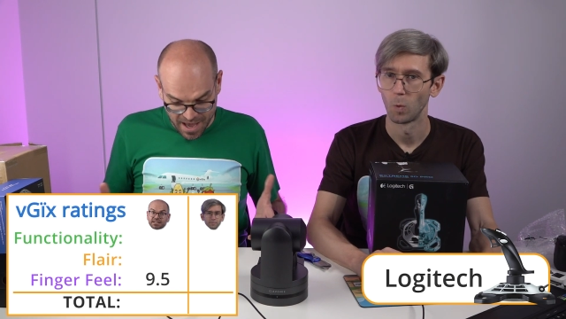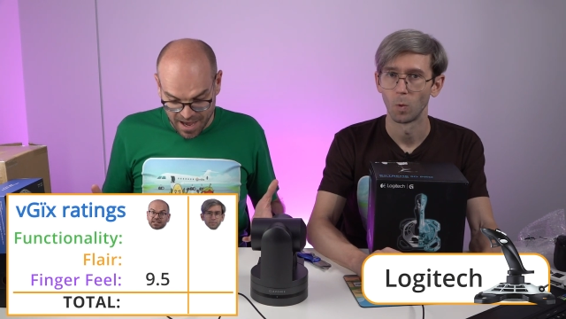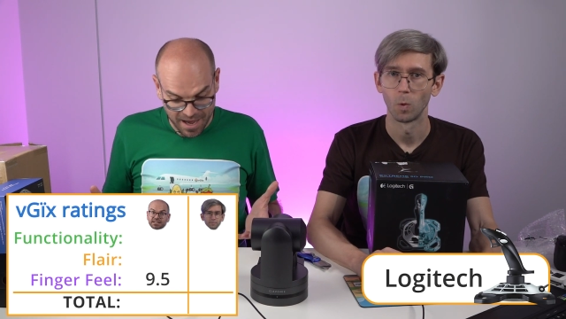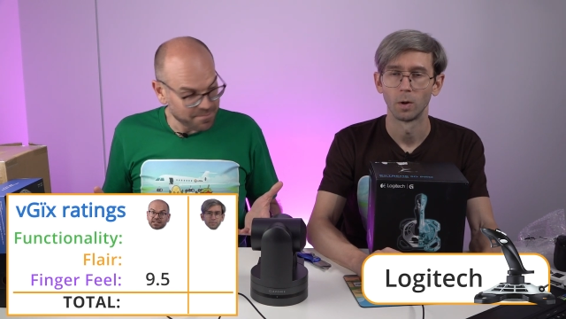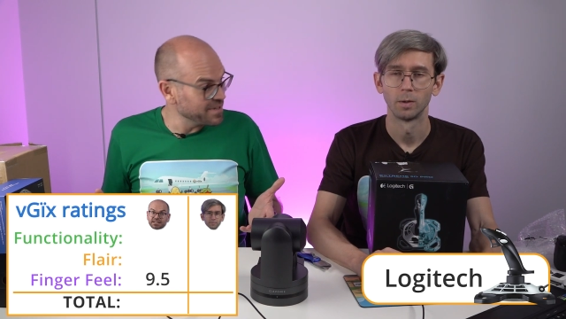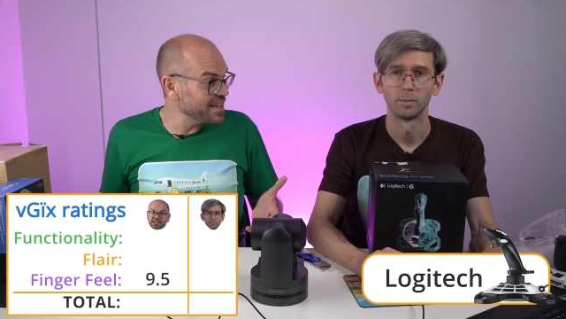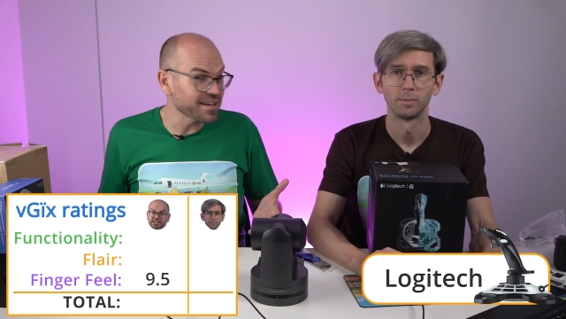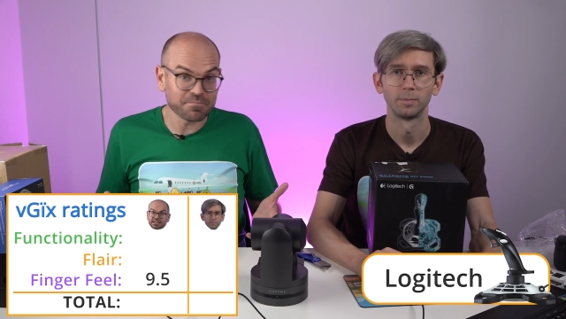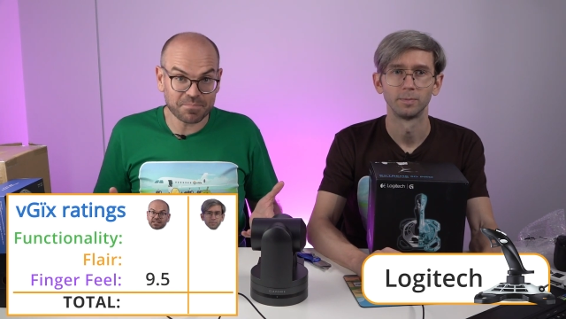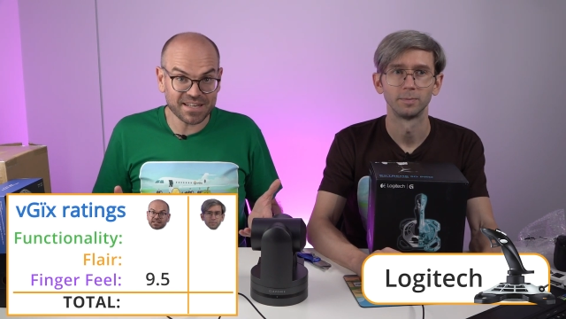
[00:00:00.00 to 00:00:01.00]
Speaker 1: Um,
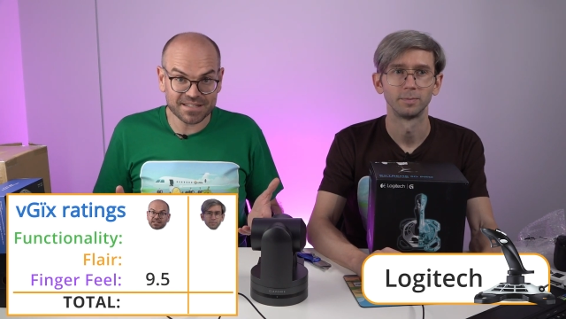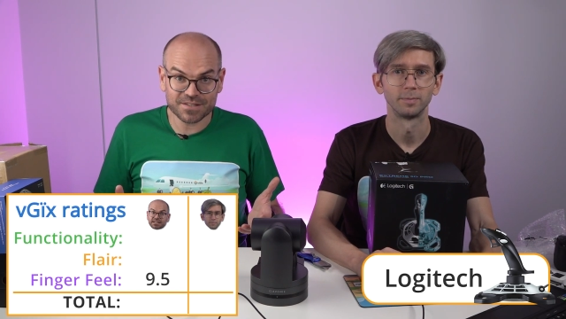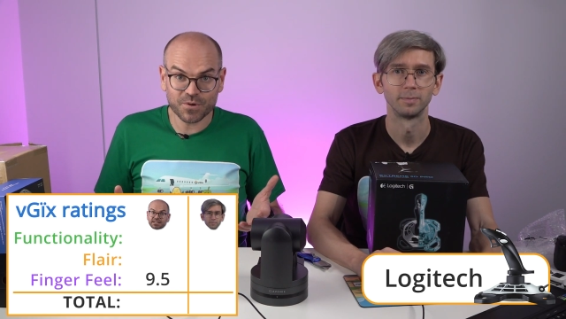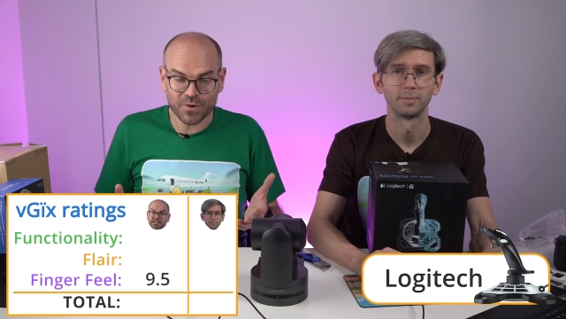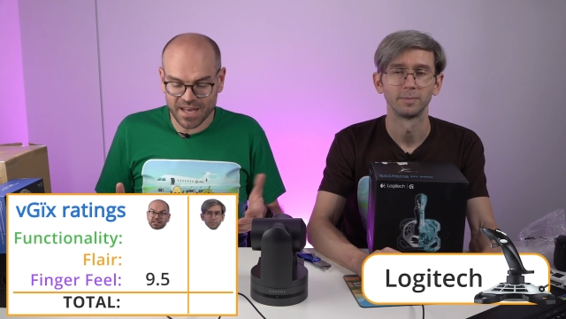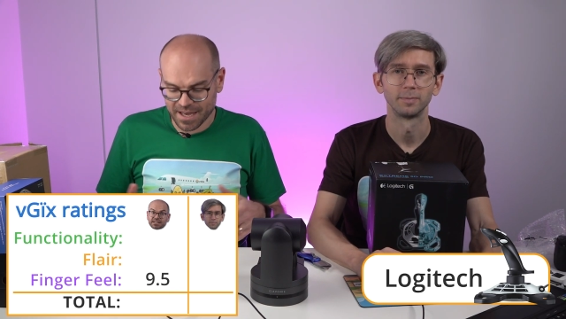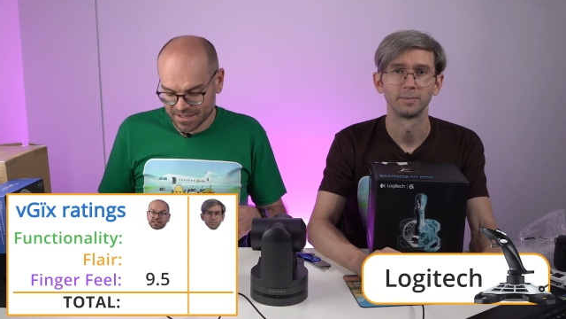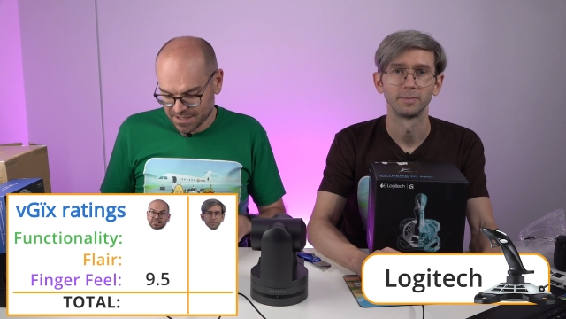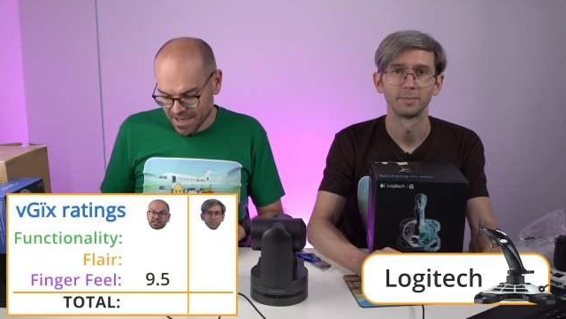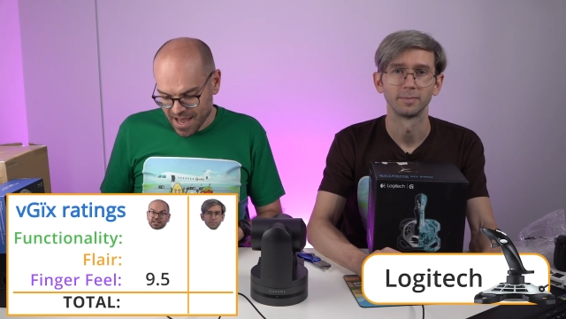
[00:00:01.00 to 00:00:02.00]
yeah, biggest score
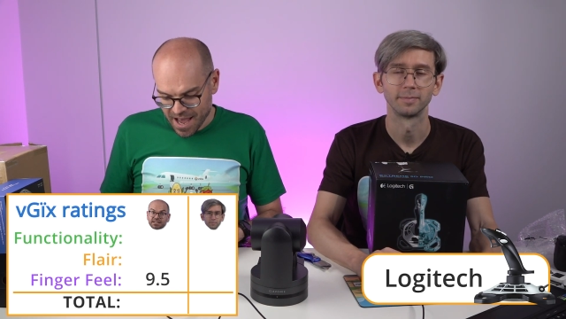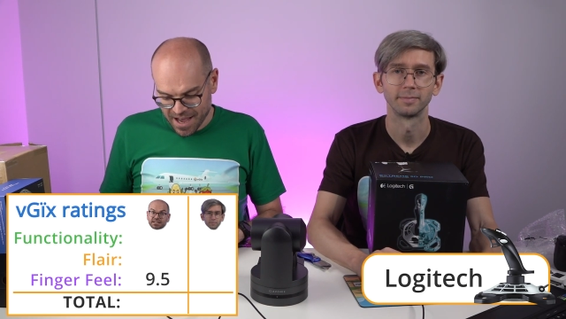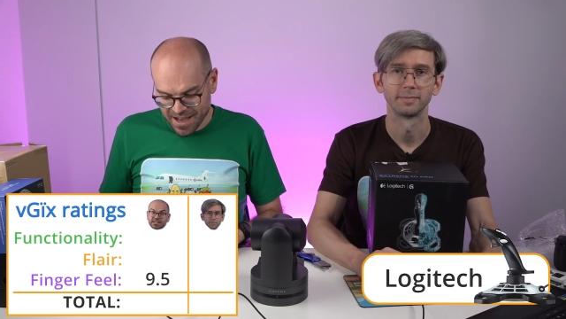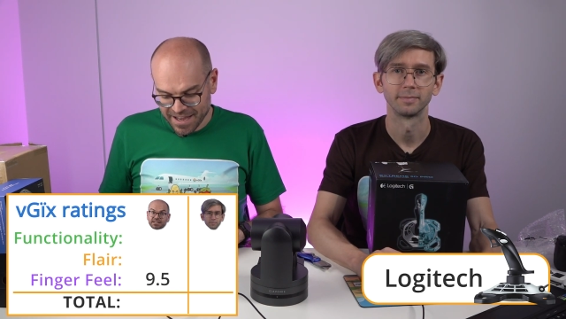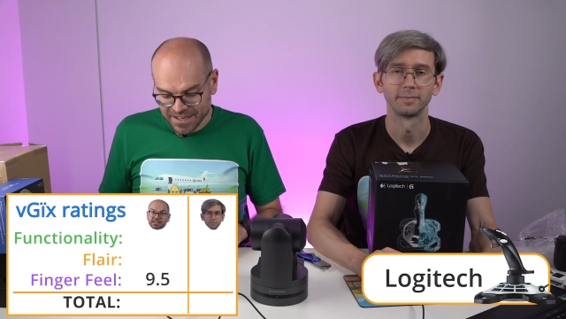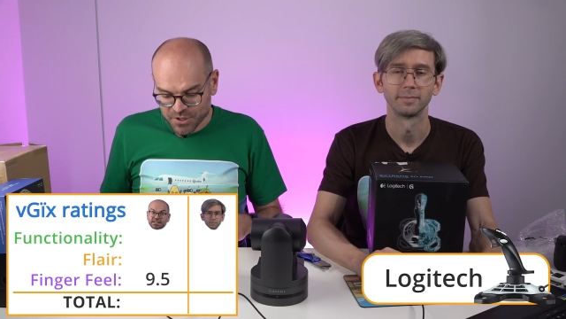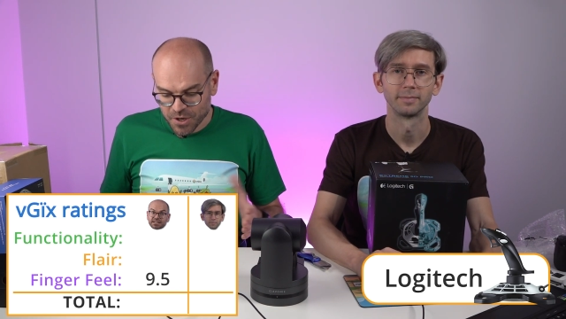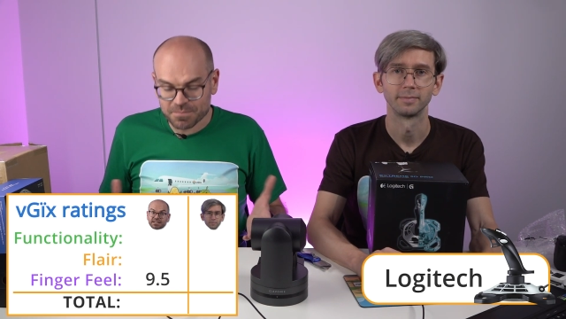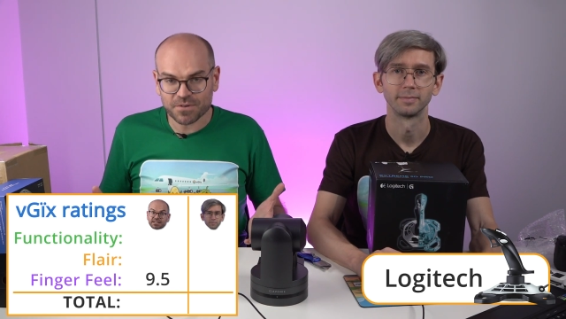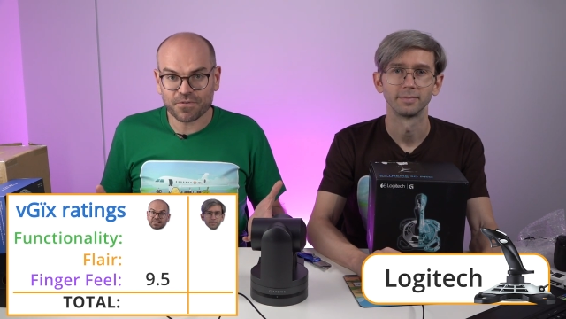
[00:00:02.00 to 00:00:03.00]
yet. Uh, in
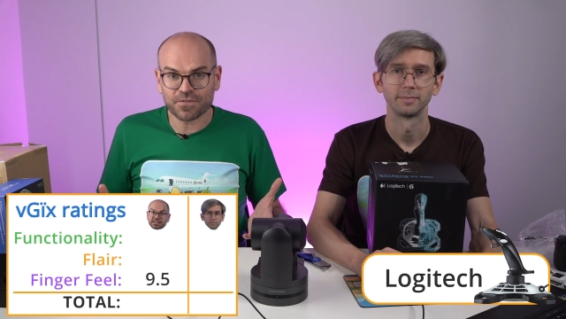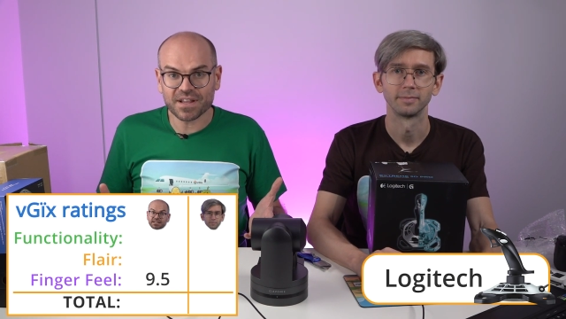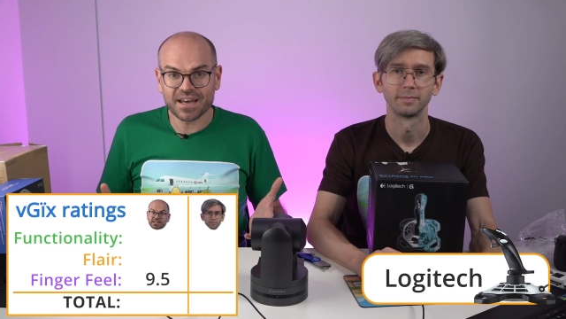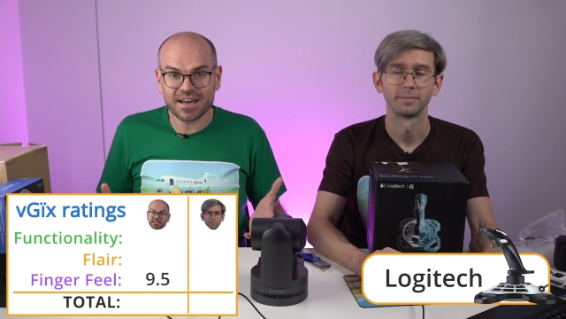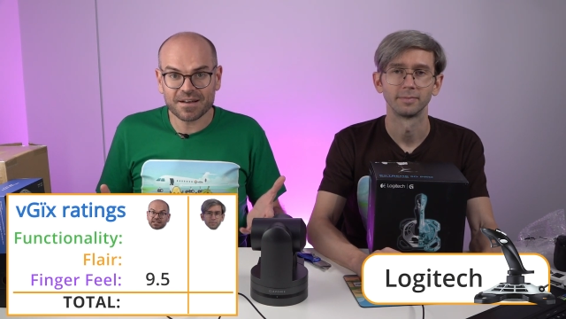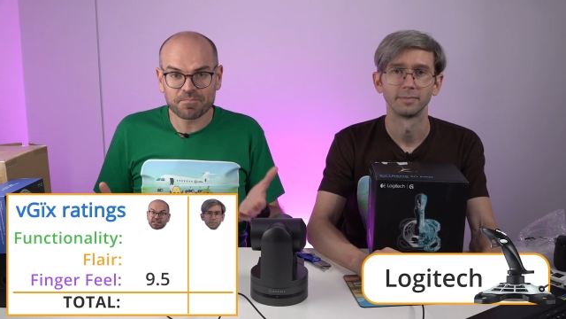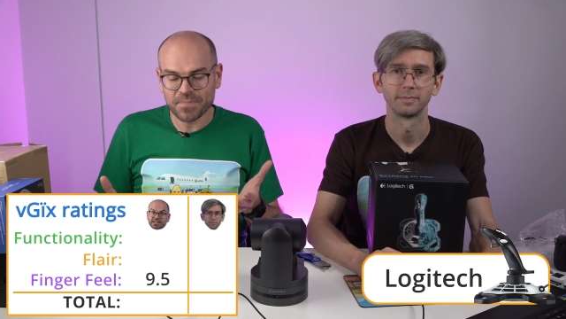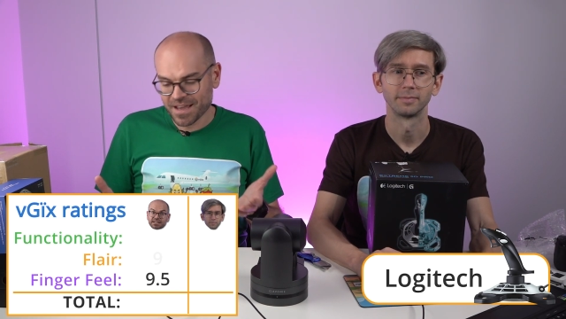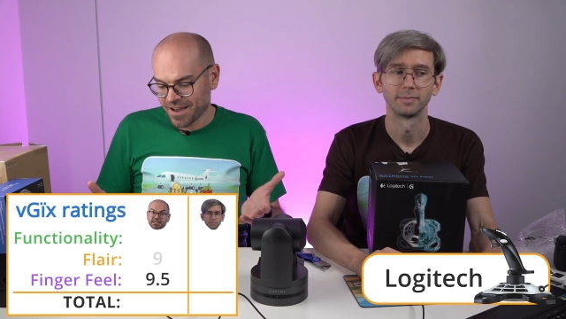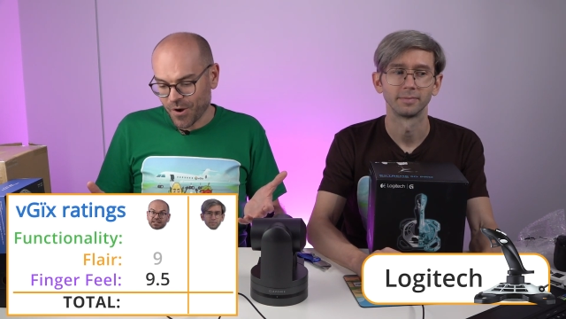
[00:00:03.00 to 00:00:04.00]
terms of flair,
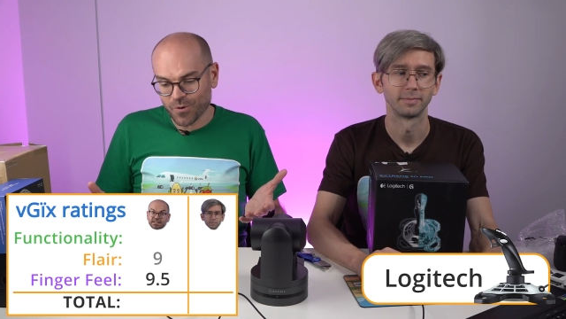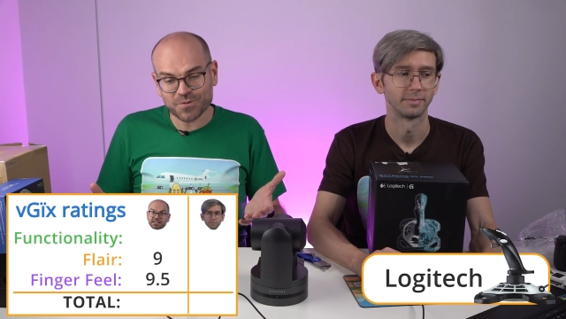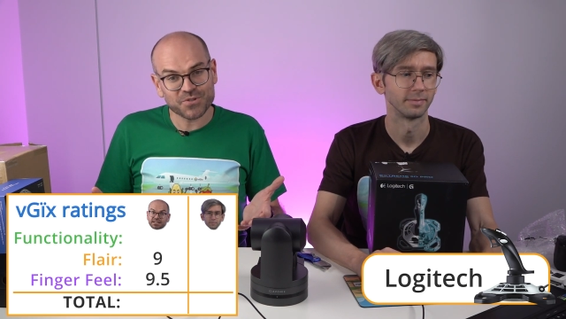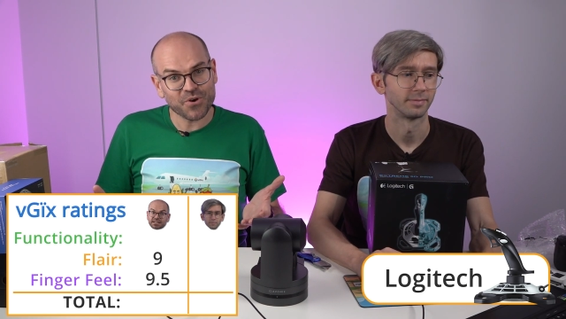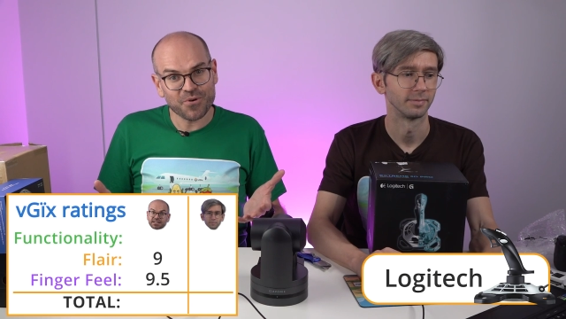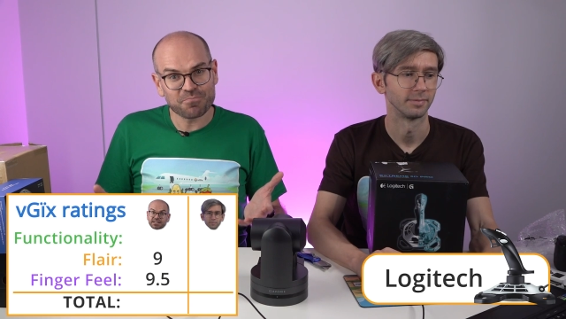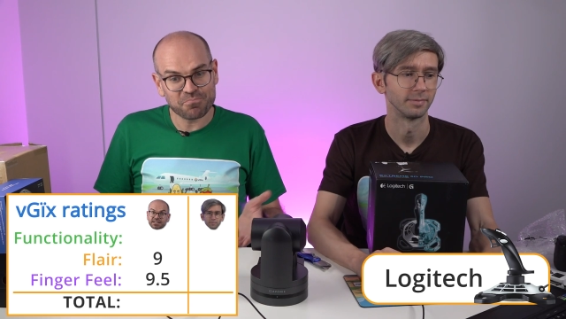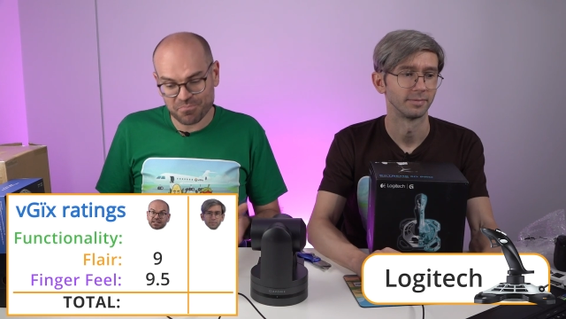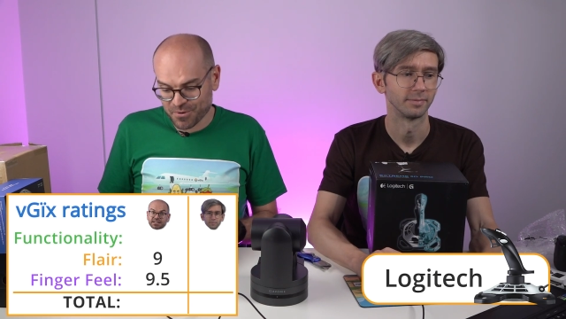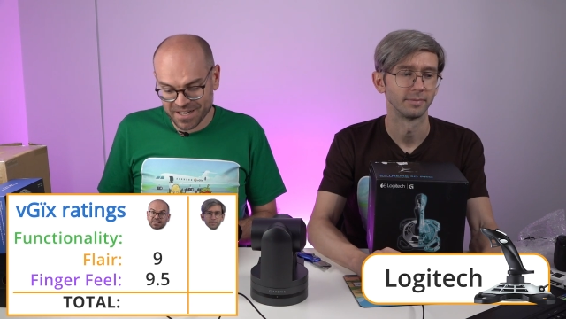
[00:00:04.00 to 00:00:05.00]
also
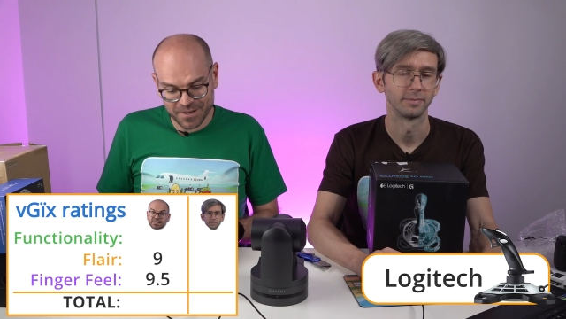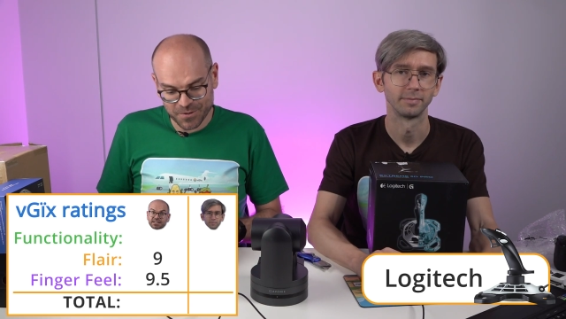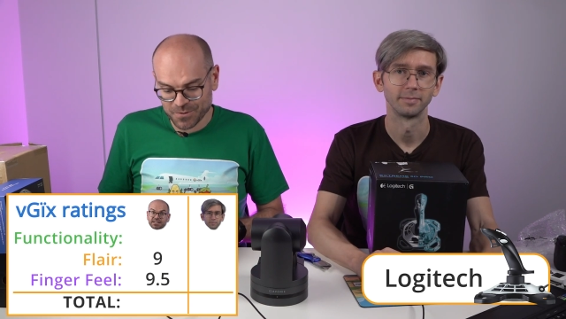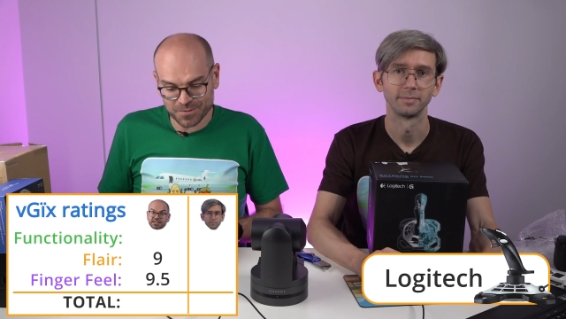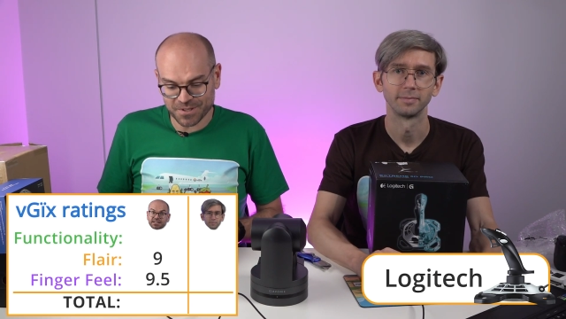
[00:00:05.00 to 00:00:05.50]
pretty cool.